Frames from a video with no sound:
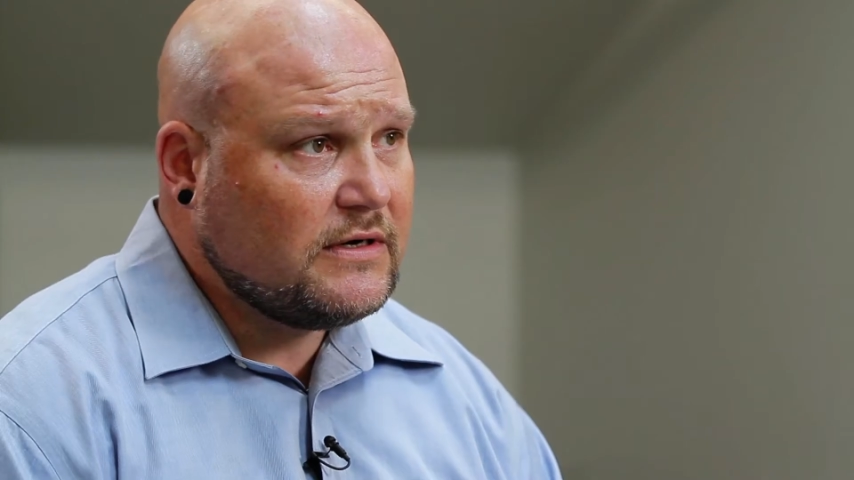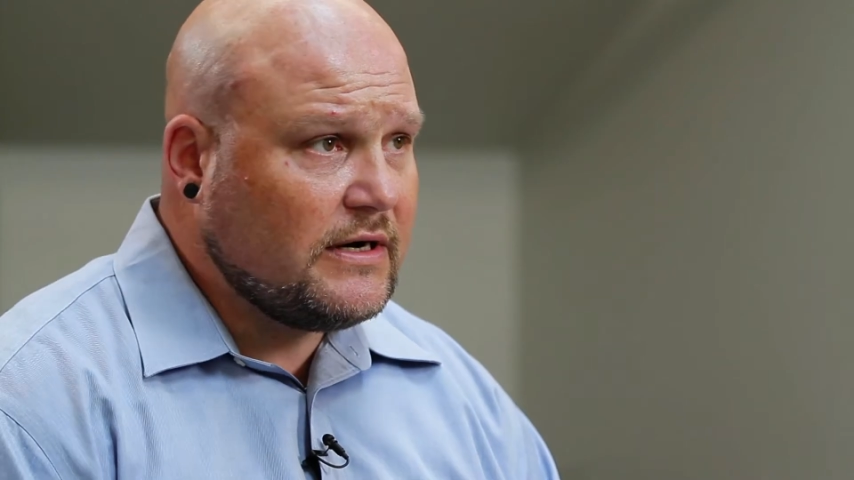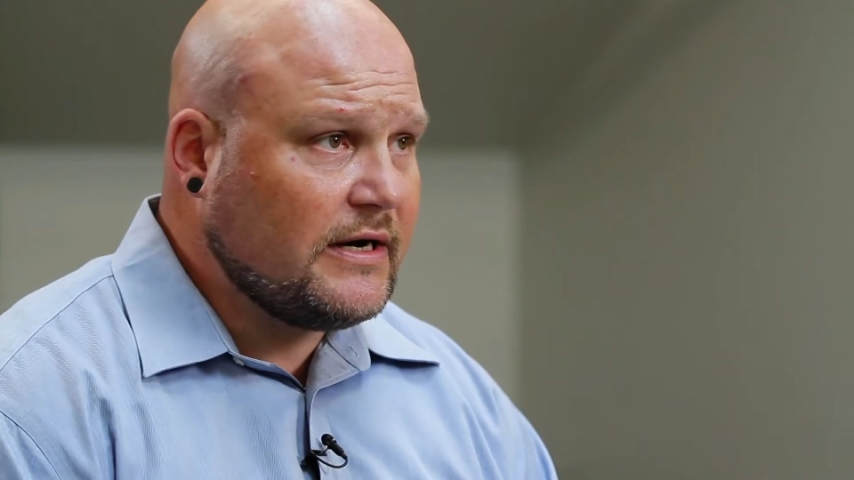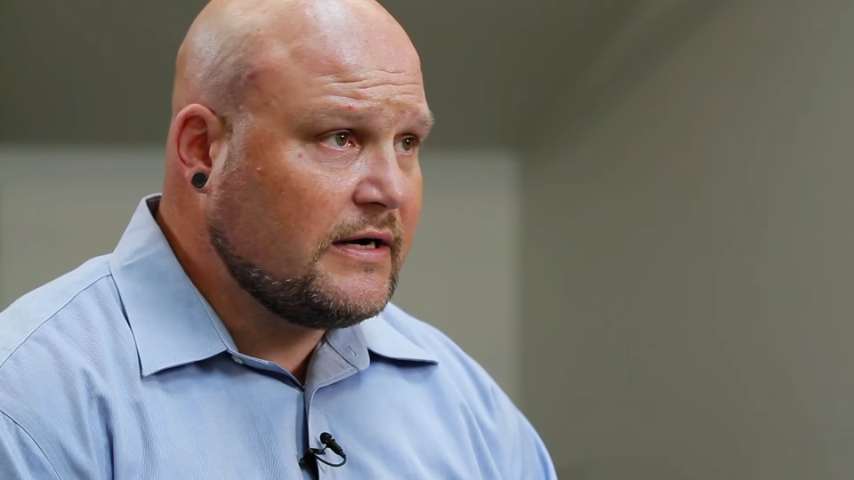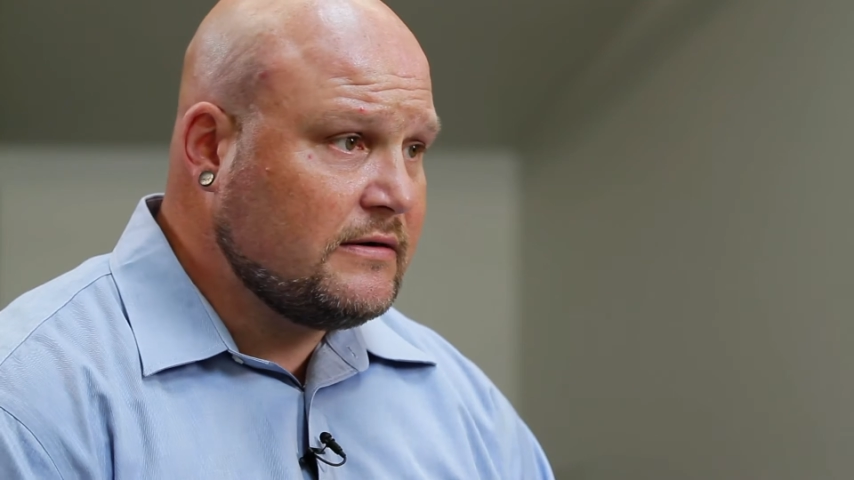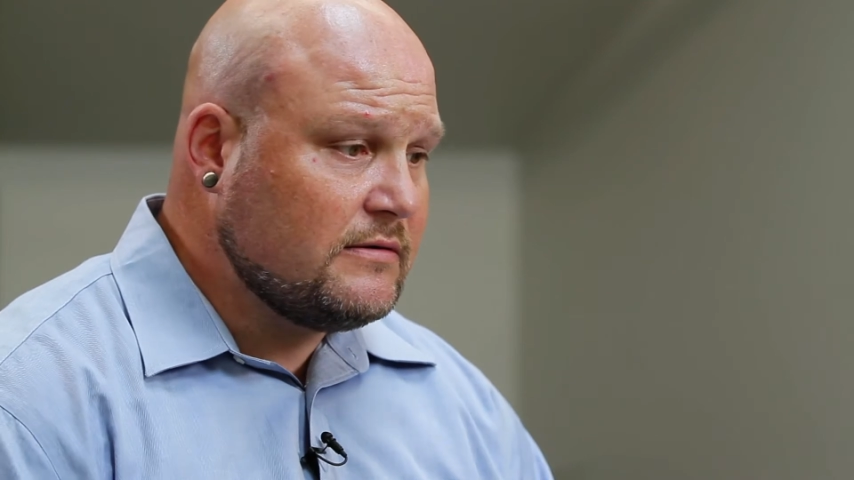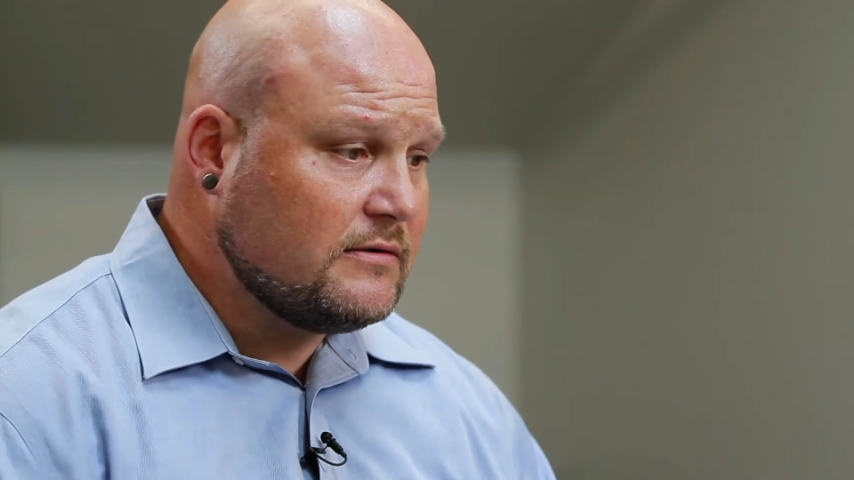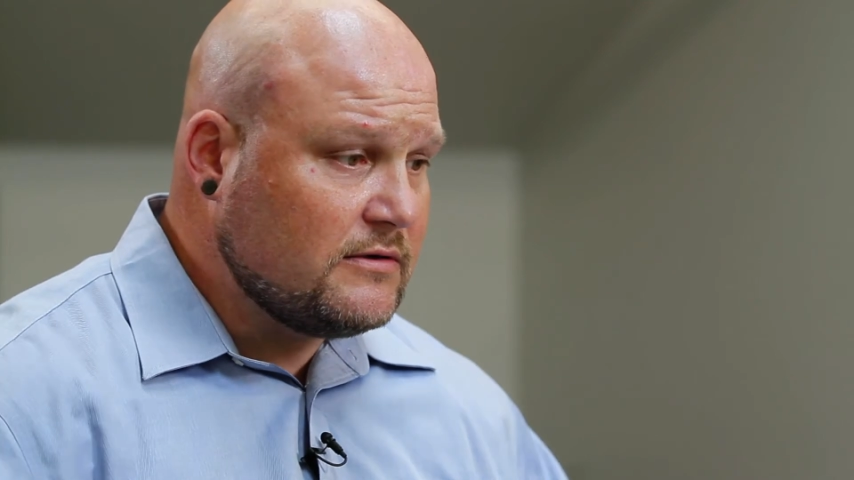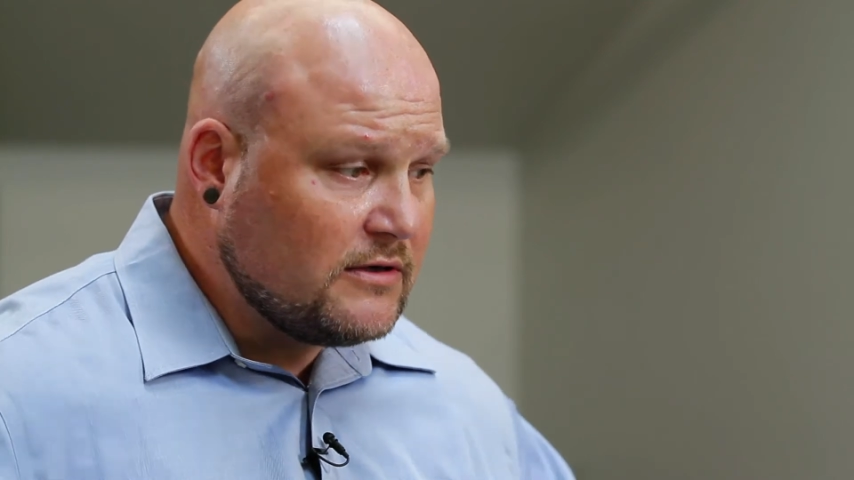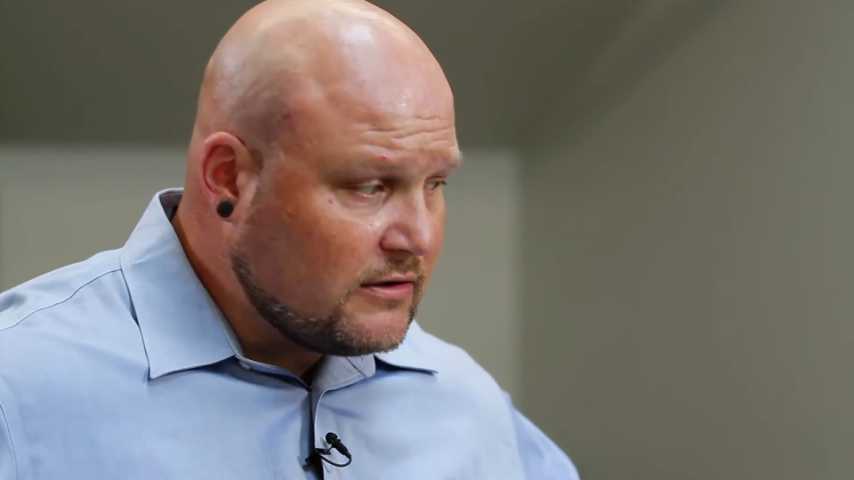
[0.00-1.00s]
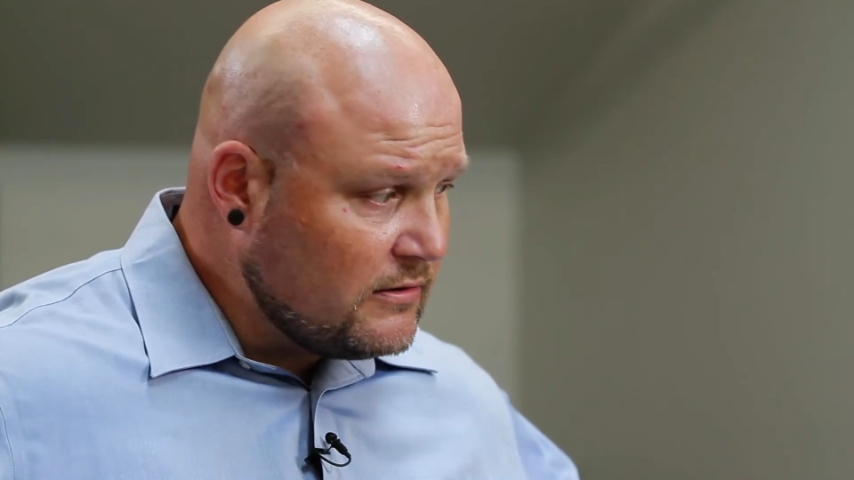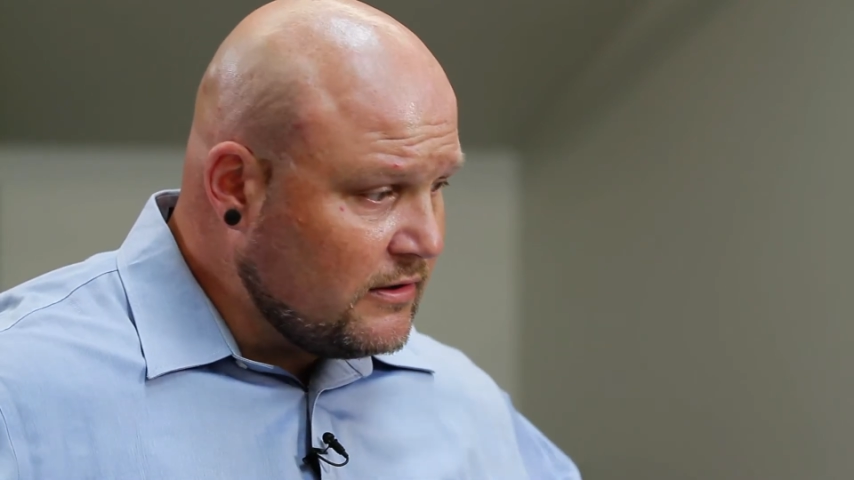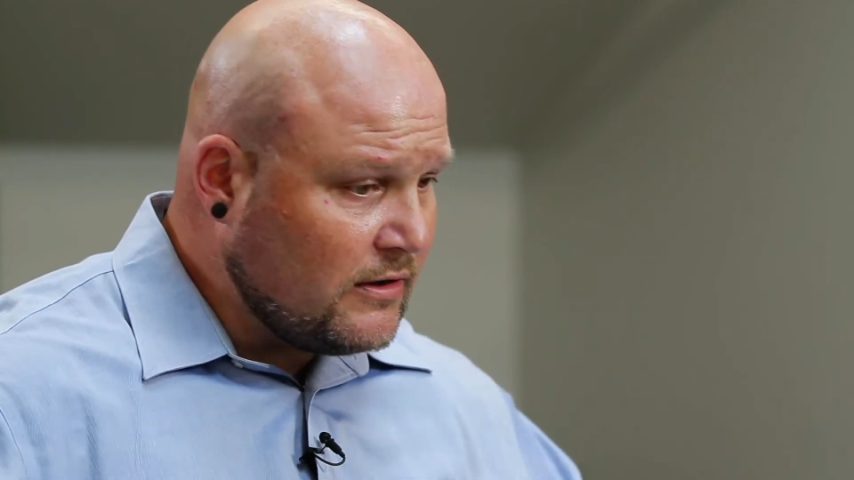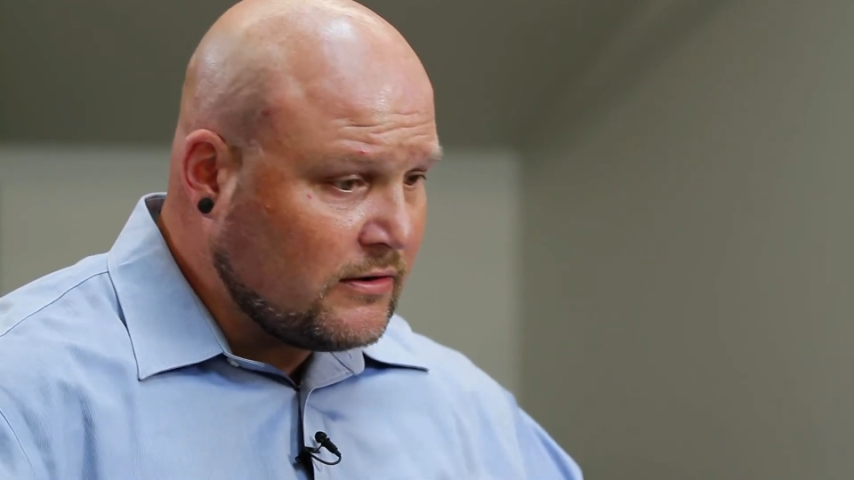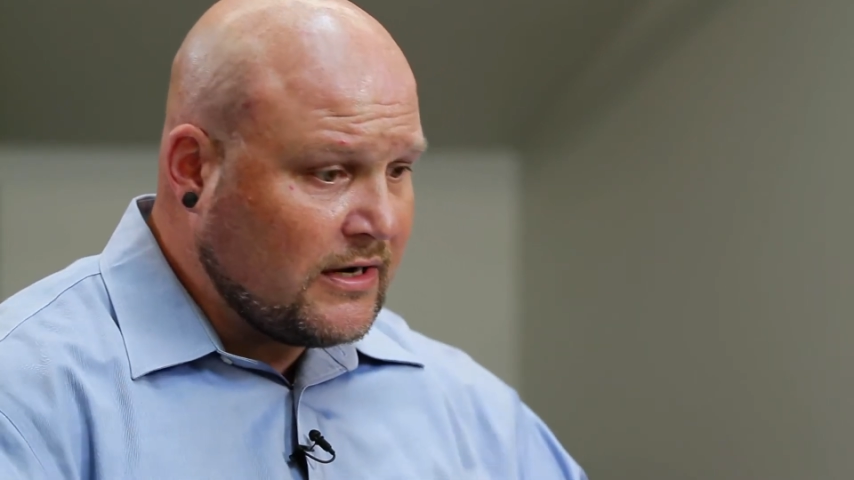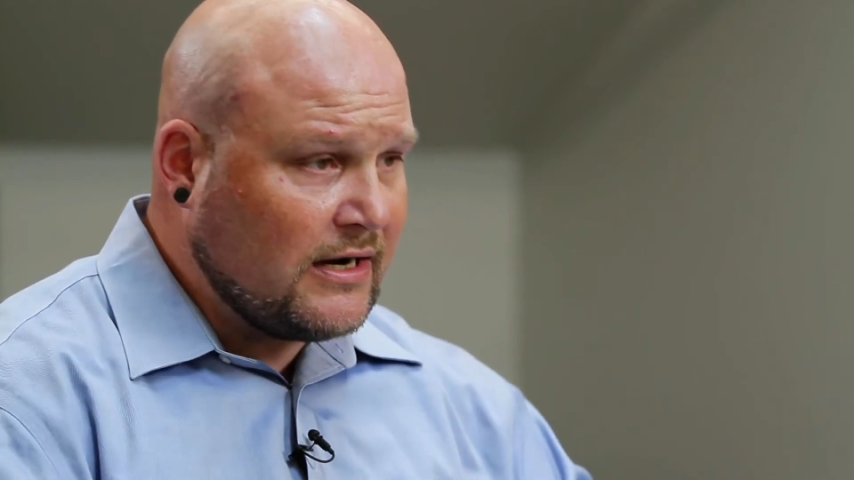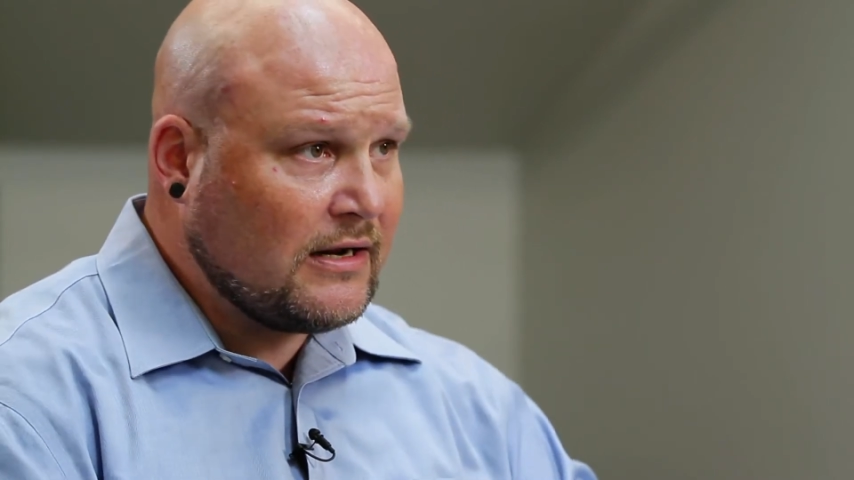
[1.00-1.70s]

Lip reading: and they're, kind